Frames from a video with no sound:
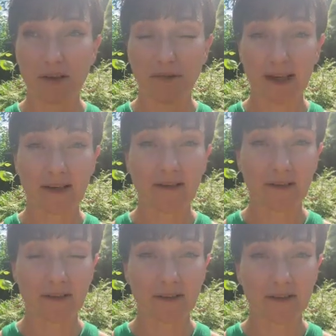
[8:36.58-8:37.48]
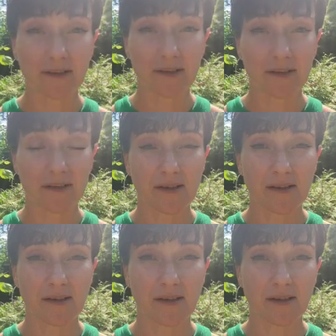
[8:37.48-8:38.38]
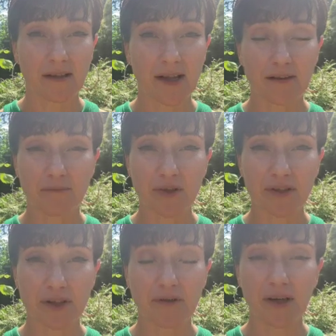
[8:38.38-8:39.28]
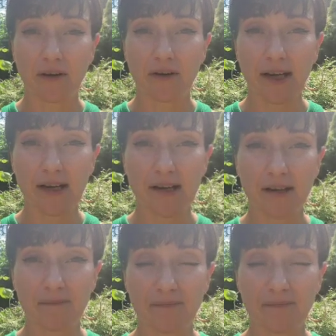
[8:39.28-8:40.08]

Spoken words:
relentless in pursuing our healing.